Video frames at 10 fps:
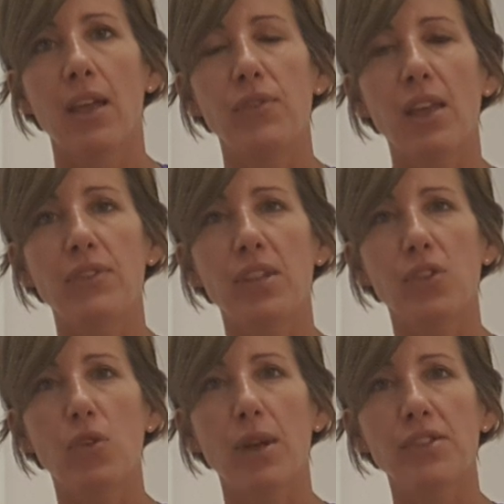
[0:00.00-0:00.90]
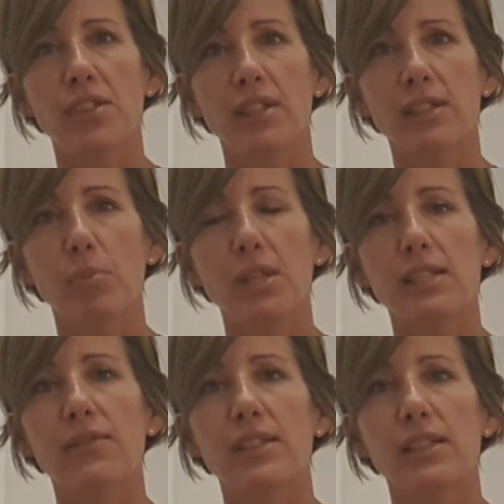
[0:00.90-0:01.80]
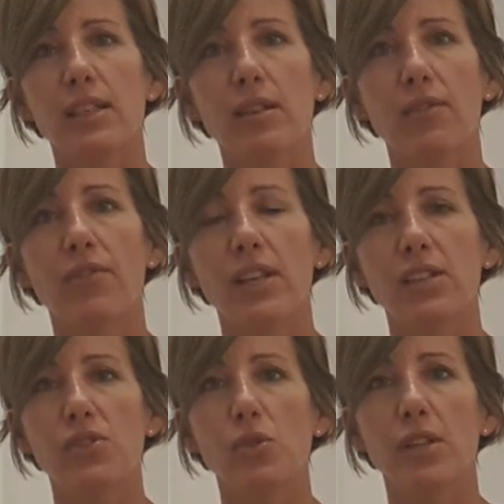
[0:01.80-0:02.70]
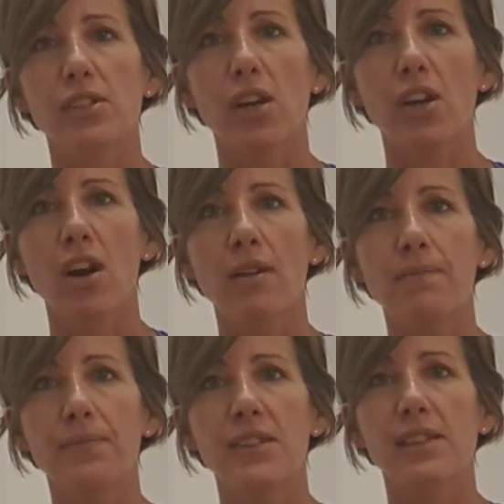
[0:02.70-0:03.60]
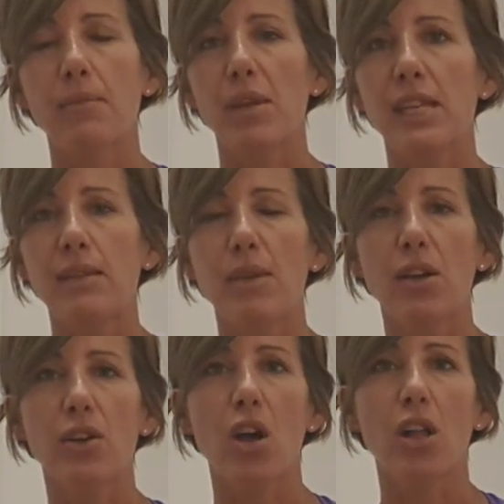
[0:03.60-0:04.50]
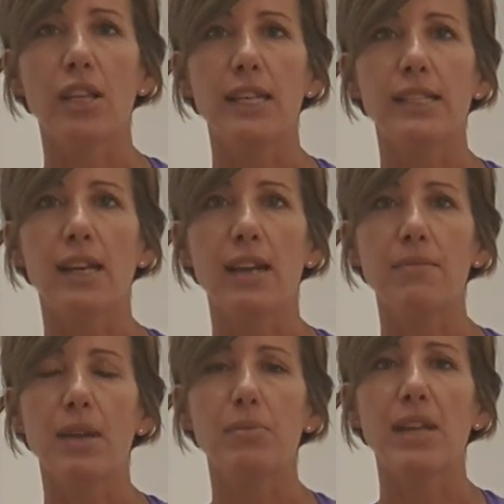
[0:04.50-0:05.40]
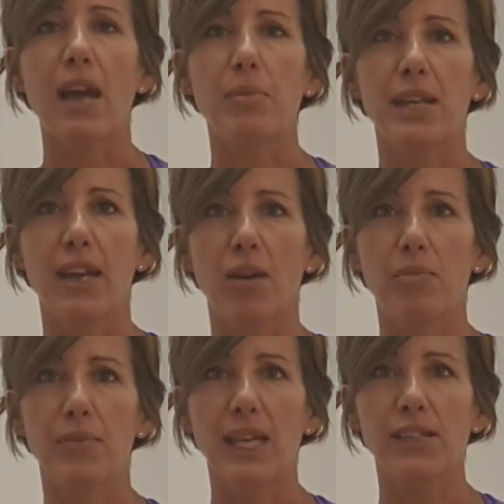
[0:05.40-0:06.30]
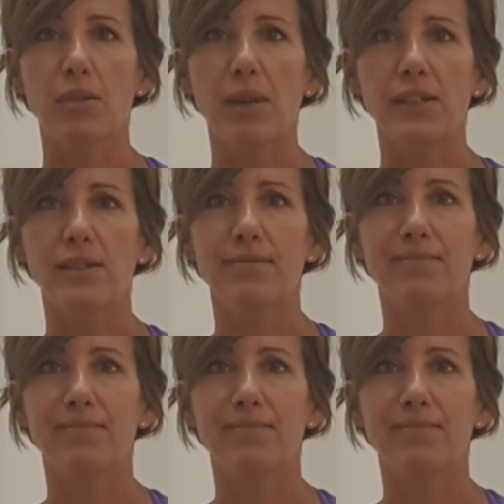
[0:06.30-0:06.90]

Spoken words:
If you have any other questions, please visit fitnessdoula.com, send me an email, call anytime. I'd be happy to help. Thanks so much.